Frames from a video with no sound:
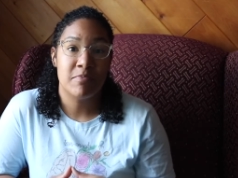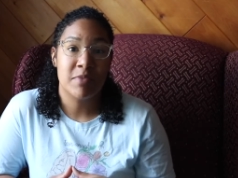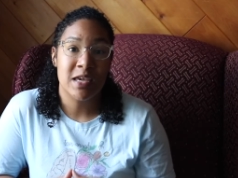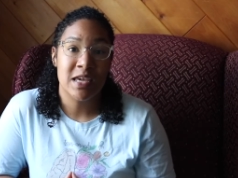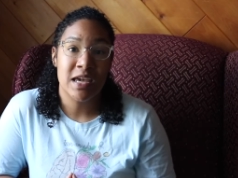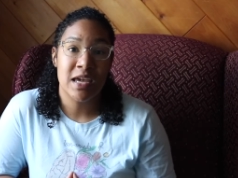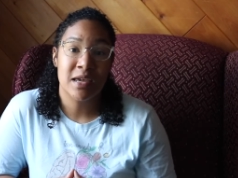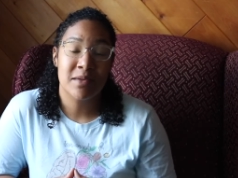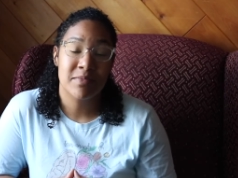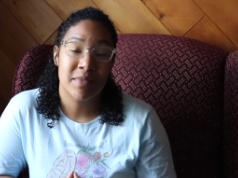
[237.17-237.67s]

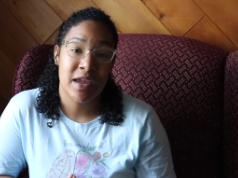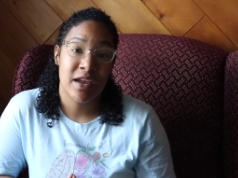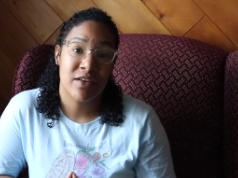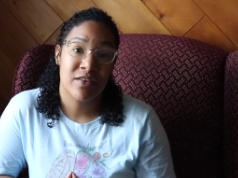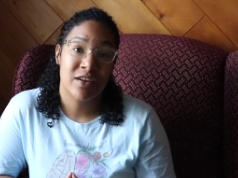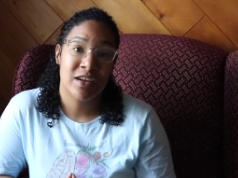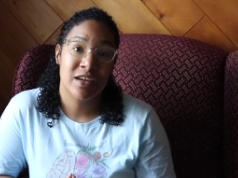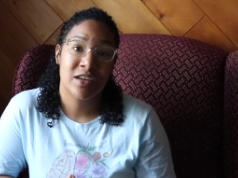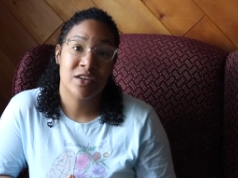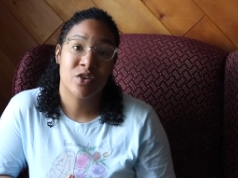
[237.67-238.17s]
being
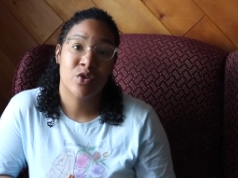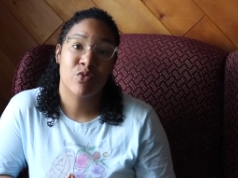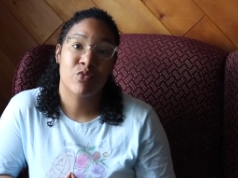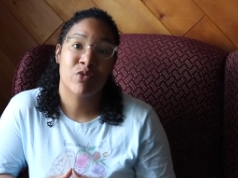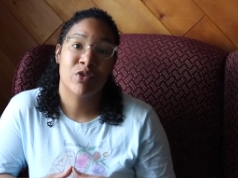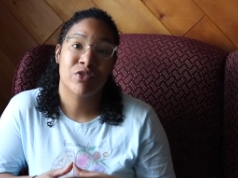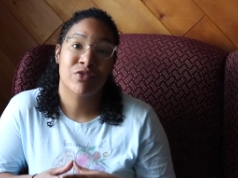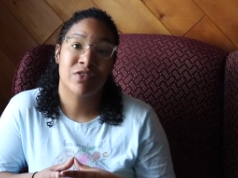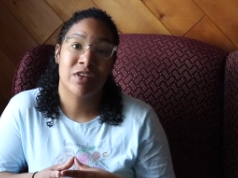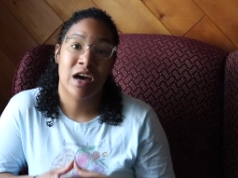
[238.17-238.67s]
married
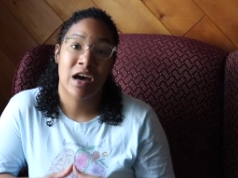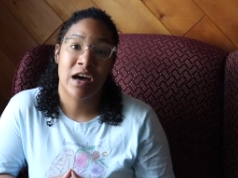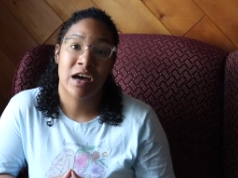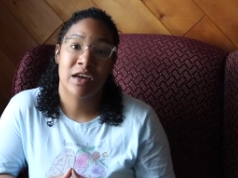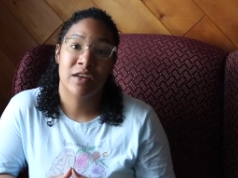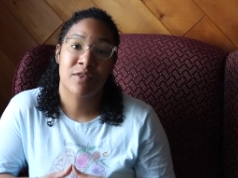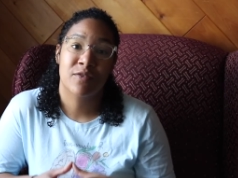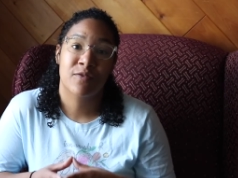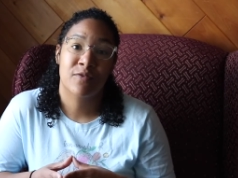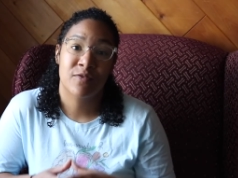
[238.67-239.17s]
will not
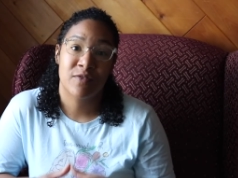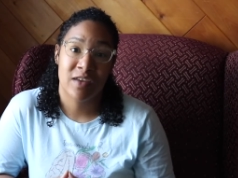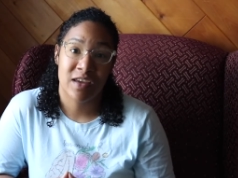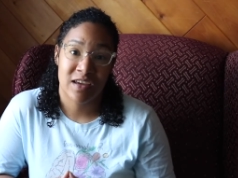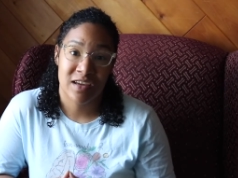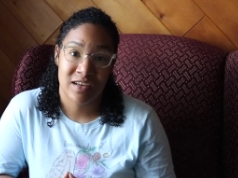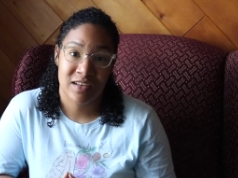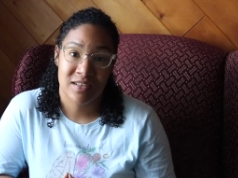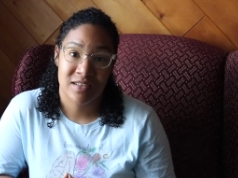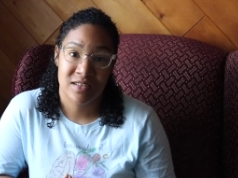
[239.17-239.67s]

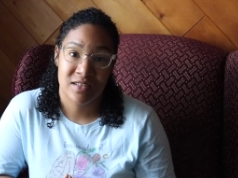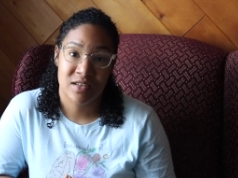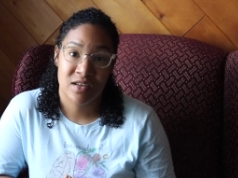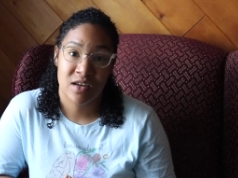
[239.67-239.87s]
fix